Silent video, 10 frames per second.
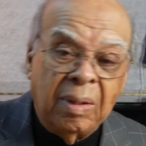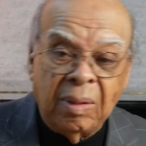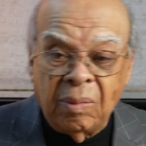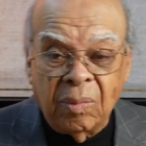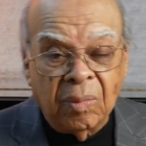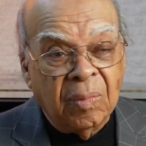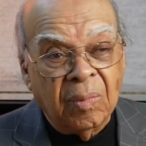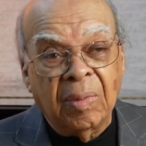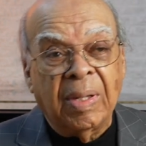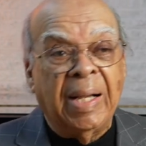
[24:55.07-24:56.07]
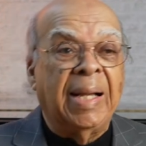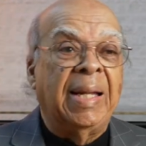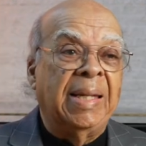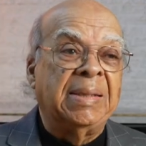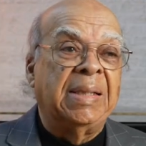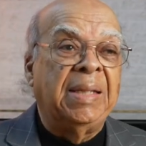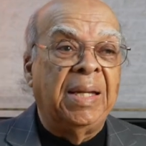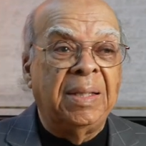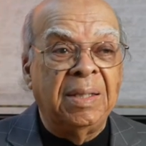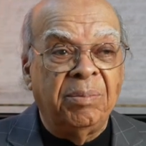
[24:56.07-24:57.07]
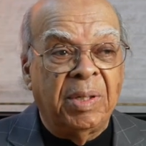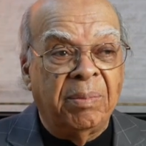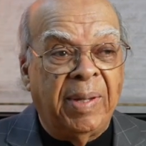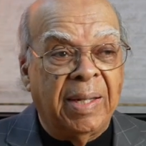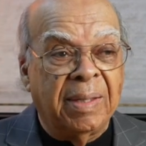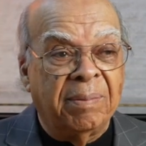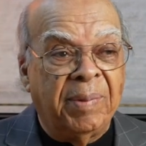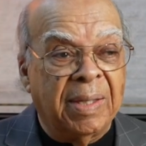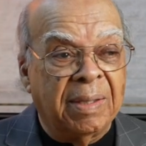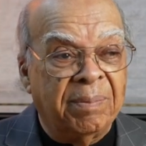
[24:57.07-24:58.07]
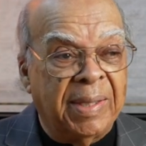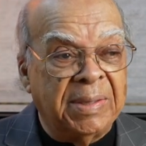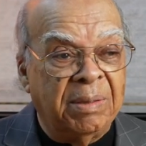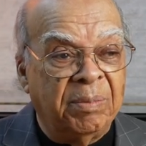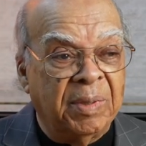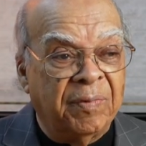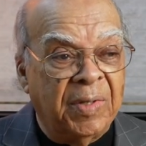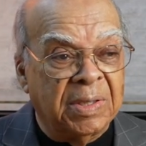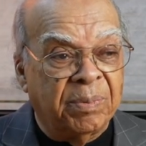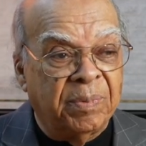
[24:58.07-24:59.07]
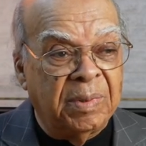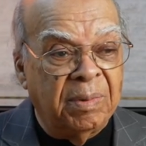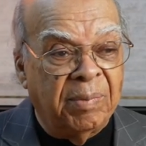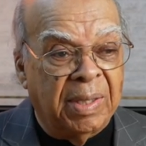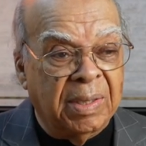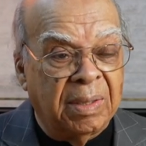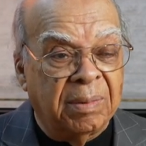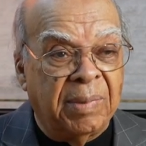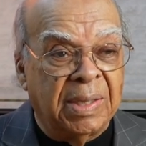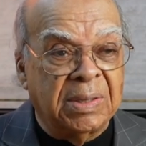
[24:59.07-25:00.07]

Oh, I- would like to tell you a little bit about about about Jim McPhail. Oh, sure, My, uh, my